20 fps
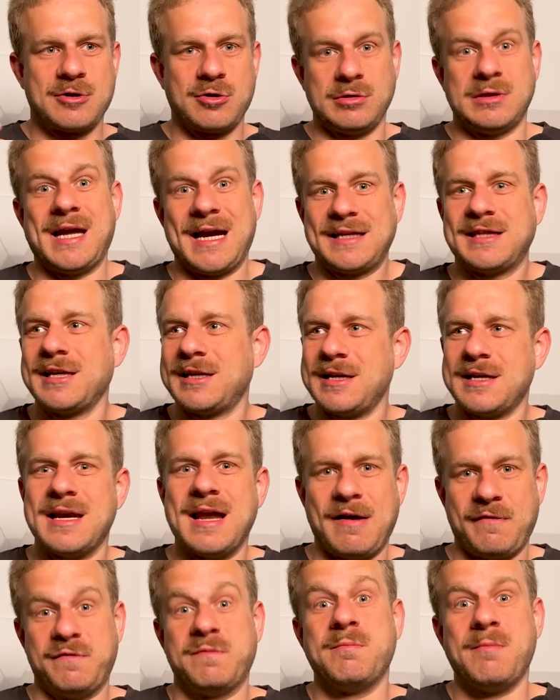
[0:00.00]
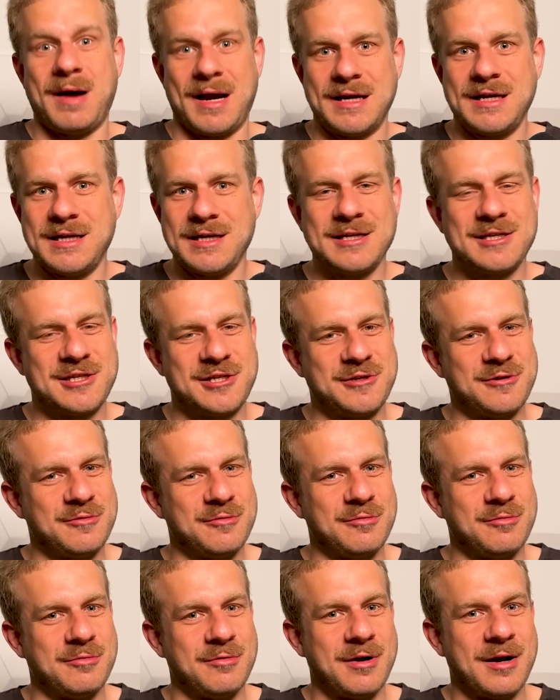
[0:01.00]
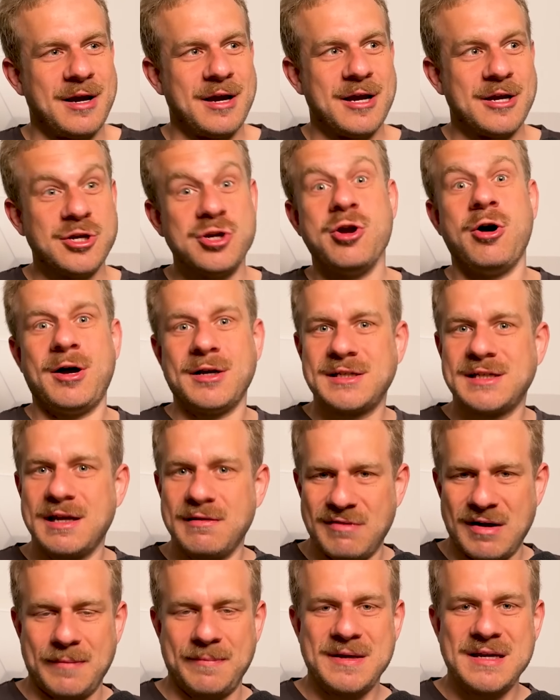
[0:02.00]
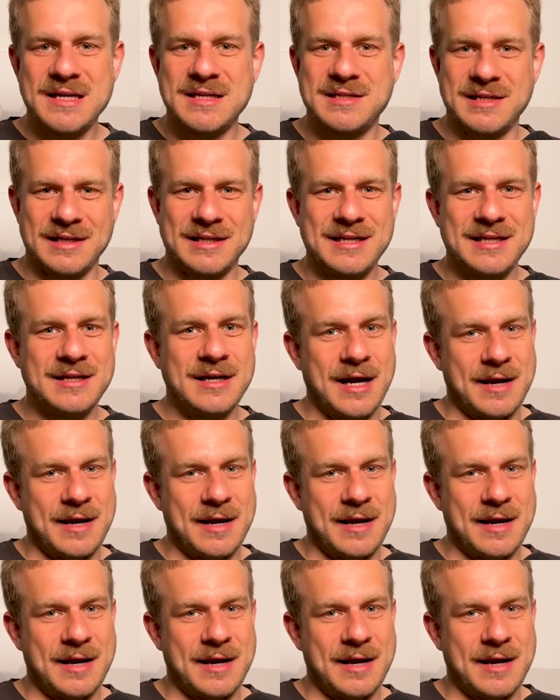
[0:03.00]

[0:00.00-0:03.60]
collected enough money to not give up easily.